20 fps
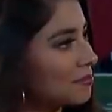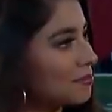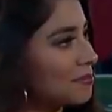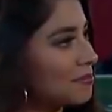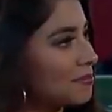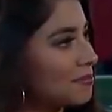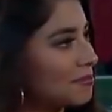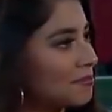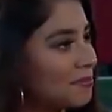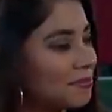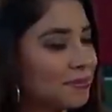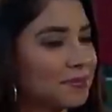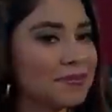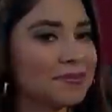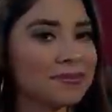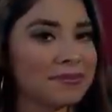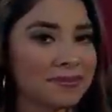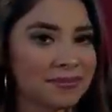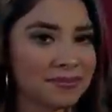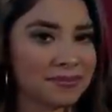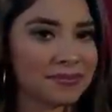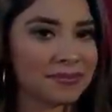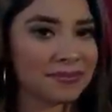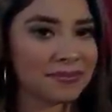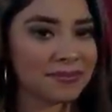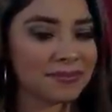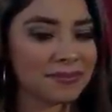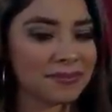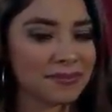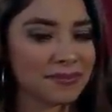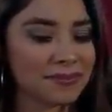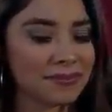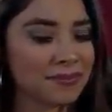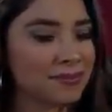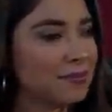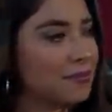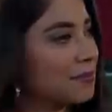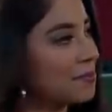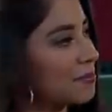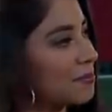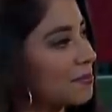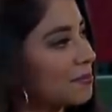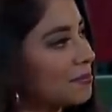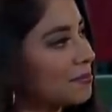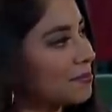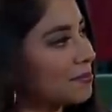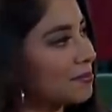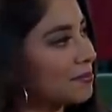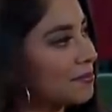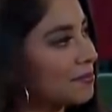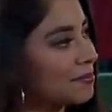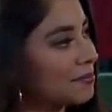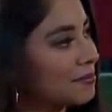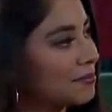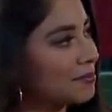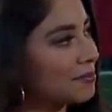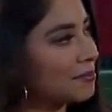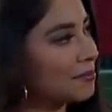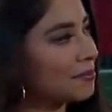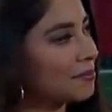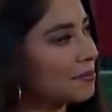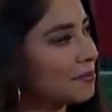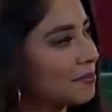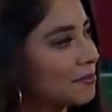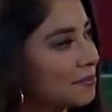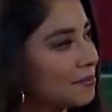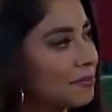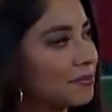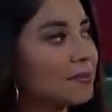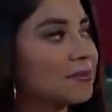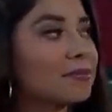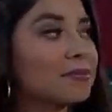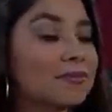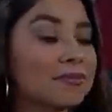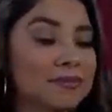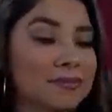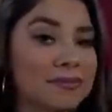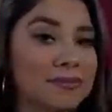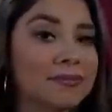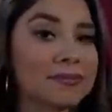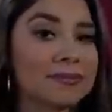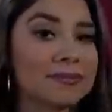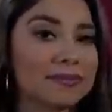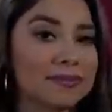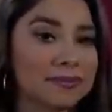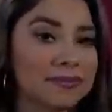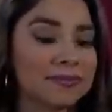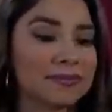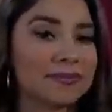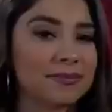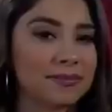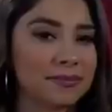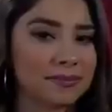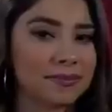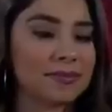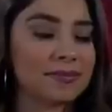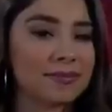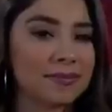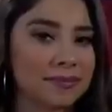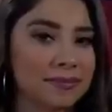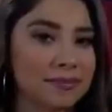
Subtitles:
(silent)